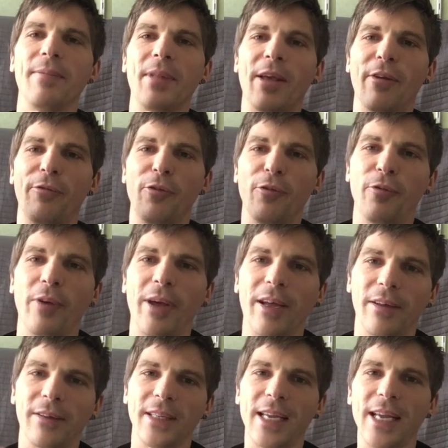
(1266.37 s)
If you
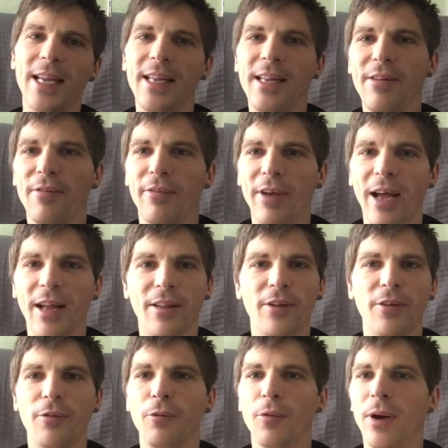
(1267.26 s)
found any
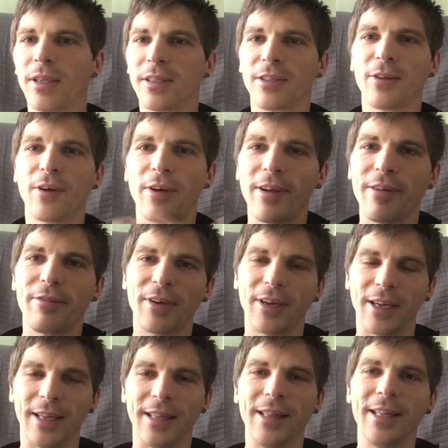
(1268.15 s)
value
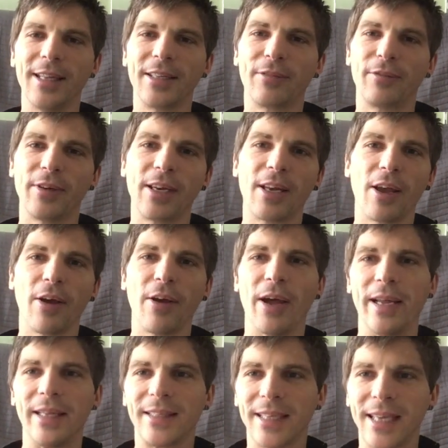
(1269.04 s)
whatsoever in this
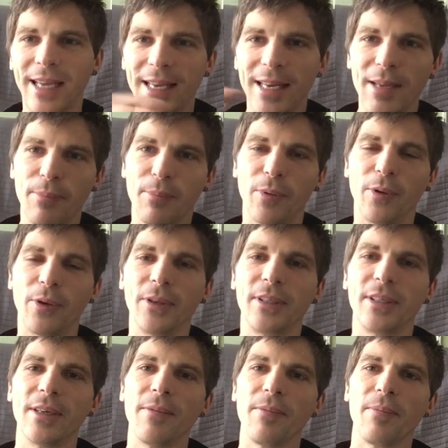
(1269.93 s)
video at any
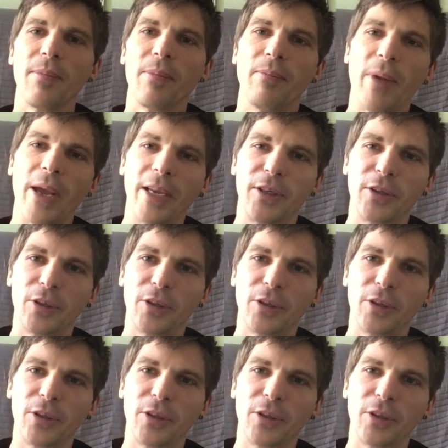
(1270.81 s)
point, make